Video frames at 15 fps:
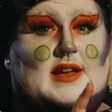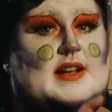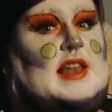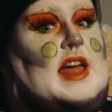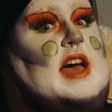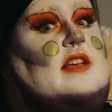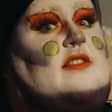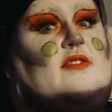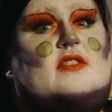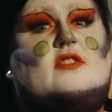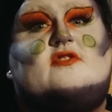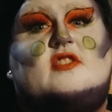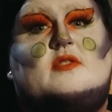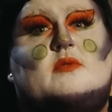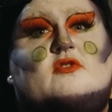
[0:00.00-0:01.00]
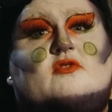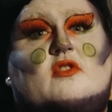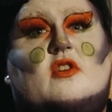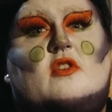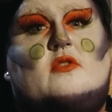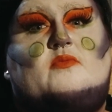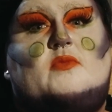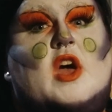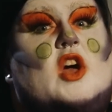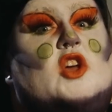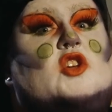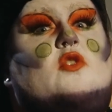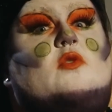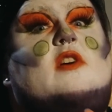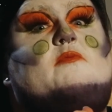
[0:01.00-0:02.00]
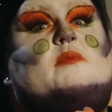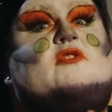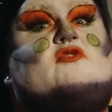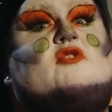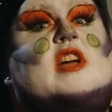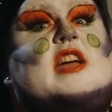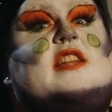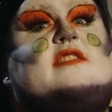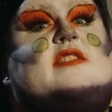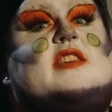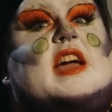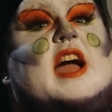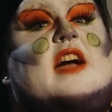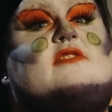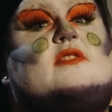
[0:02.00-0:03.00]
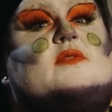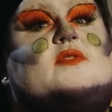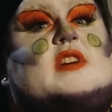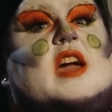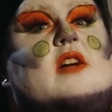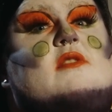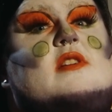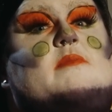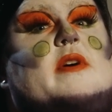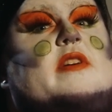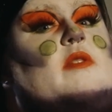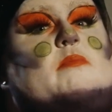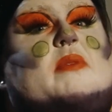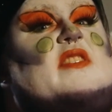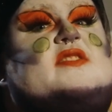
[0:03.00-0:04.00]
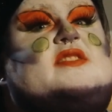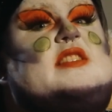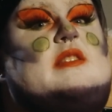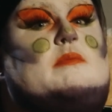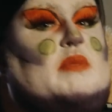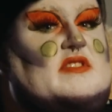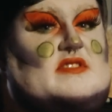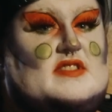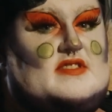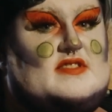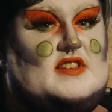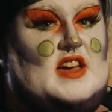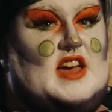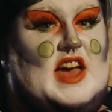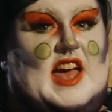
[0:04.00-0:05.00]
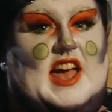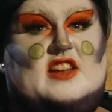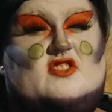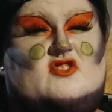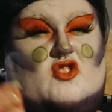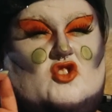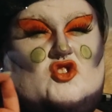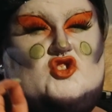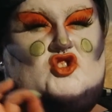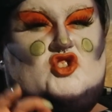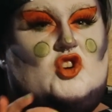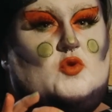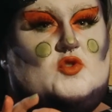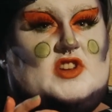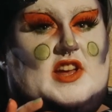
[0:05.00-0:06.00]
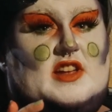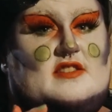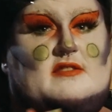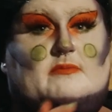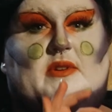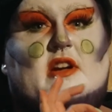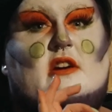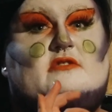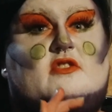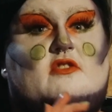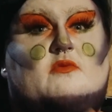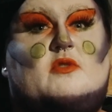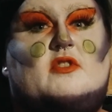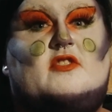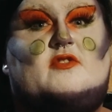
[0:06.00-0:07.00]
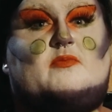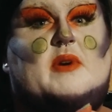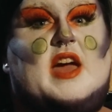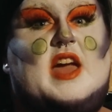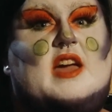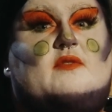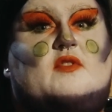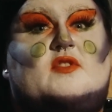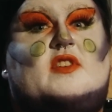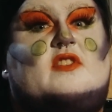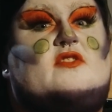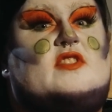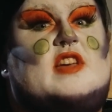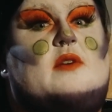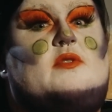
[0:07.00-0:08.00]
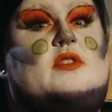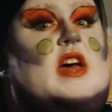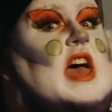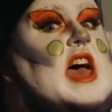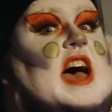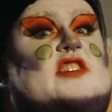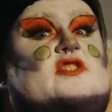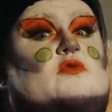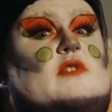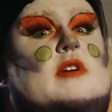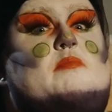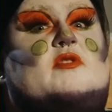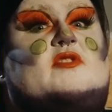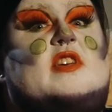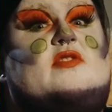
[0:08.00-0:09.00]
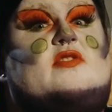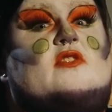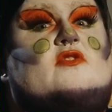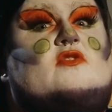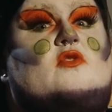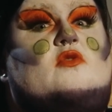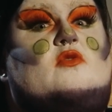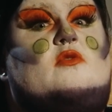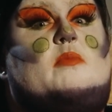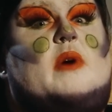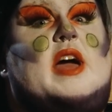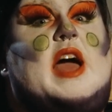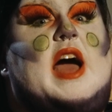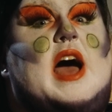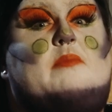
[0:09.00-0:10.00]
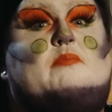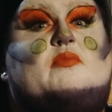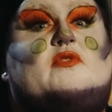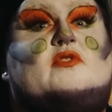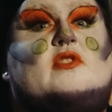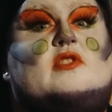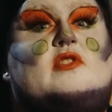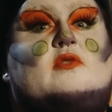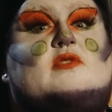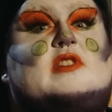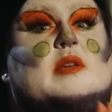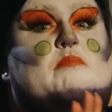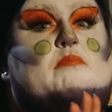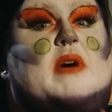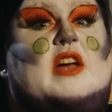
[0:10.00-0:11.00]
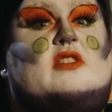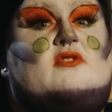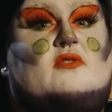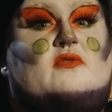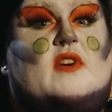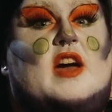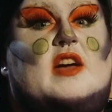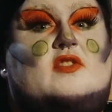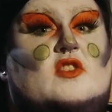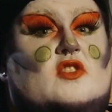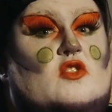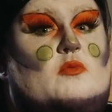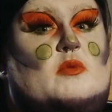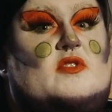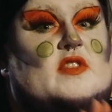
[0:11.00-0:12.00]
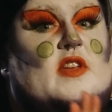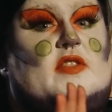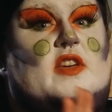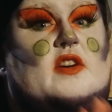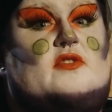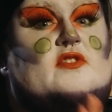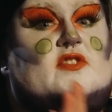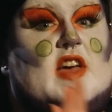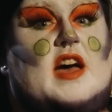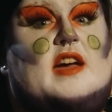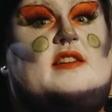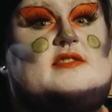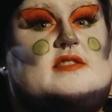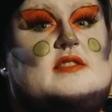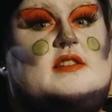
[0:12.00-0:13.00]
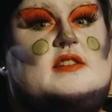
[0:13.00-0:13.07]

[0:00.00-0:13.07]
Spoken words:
"Class," she would crow, "you have been trained in the art of scaring by the best in the business. It is your duty to be on your worst behaviour this Samhain and to represent the school by absolutely petrifying the humans on the other side."